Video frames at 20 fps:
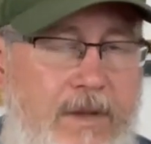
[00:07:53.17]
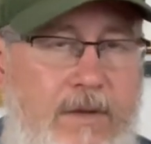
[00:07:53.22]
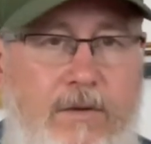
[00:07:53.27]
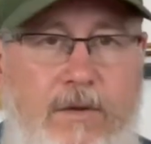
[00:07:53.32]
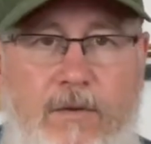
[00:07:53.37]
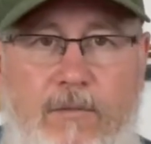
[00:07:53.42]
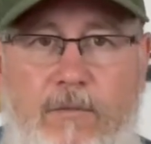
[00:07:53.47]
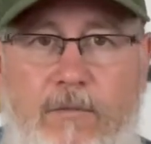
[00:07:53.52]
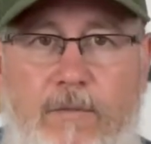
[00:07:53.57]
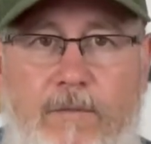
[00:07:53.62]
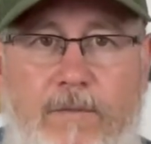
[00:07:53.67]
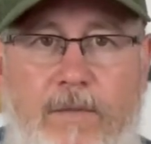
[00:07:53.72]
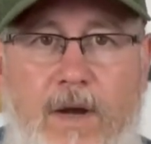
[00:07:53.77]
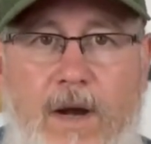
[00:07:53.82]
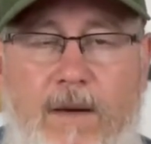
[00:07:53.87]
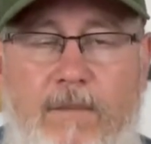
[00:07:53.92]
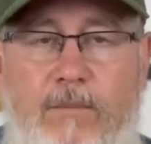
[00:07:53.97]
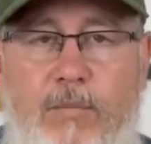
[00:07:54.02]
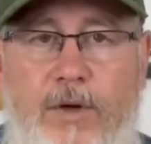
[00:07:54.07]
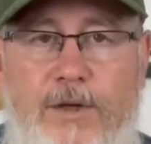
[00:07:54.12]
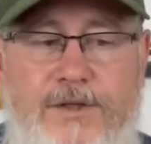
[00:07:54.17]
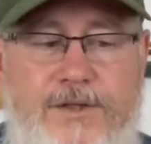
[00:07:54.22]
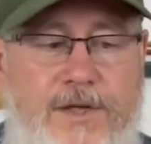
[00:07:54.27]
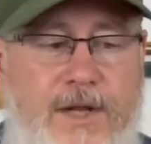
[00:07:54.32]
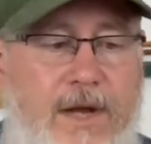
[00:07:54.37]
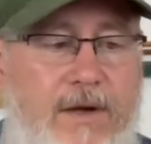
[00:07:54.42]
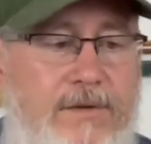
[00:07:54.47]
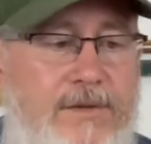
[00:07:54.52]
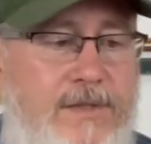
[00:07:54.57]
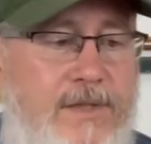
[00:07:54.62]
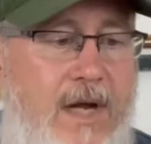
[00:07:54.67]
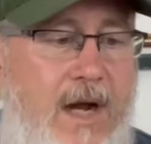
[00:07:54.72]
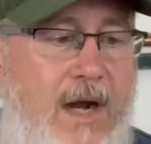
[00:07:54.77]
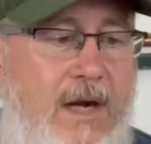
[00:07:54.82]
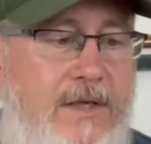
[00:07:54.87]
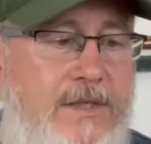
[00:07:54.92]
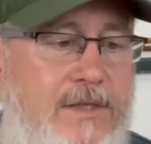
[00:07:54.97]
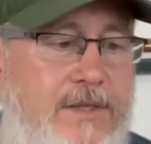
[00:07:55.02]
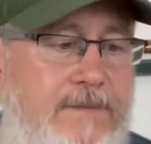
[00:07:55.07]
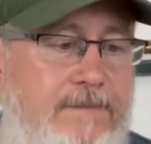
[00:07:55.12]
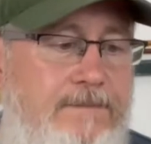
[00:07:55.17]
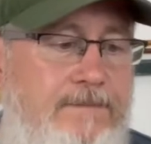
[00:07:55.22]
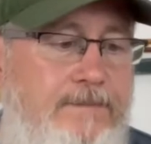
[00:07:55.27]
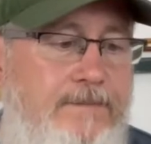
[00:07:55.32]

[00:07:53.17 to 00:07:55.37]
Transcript: Bridgedale socks.